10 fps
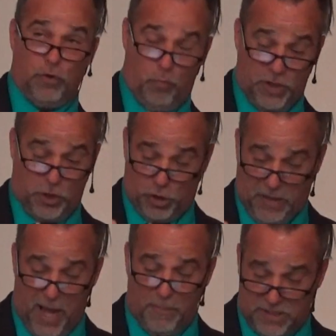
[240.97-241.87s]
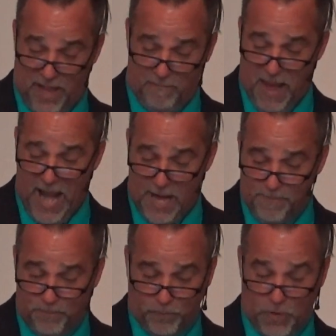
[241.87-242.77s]
What their statements they've
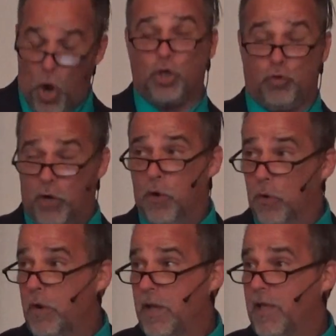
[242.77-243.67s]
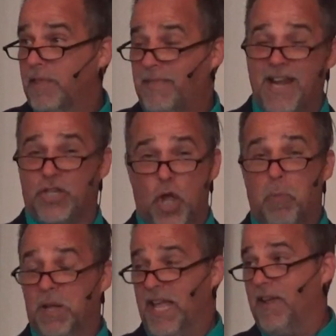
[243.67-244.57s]
made are true. They just
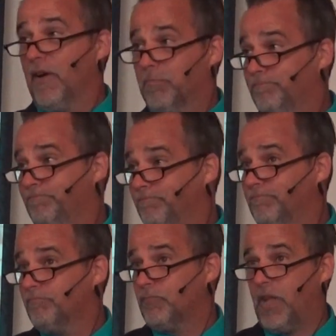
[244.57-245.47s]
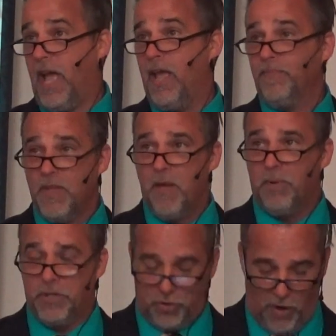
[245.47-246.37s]
don't believe them. Okay?
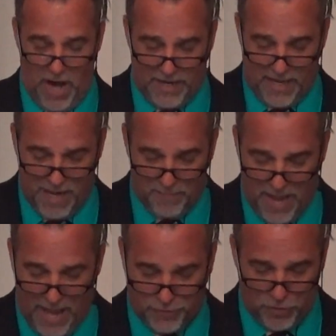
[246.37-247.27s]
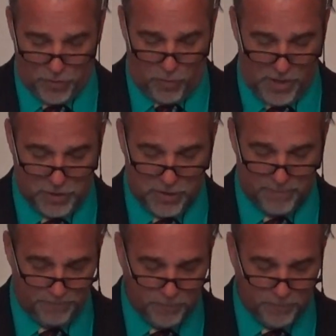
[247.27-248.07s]
But they're trying to get Him to answer their question.